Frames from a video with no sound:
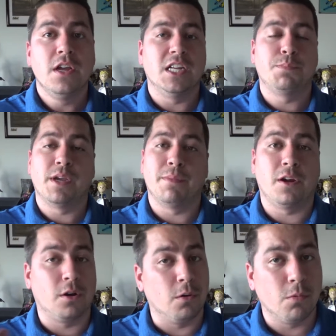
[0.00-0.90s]
It's played by
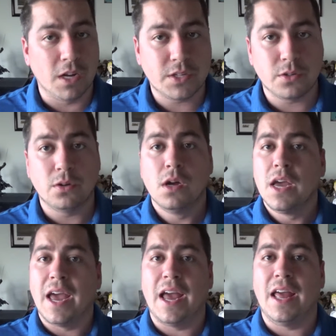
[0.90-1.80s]
Kurt Russell,
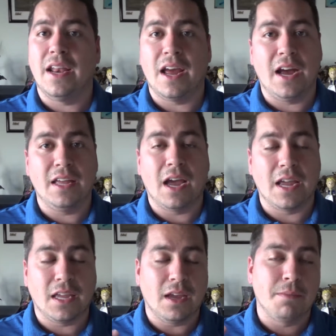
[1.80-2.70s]
and
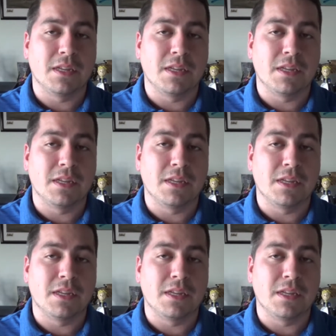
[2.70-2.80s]
I'm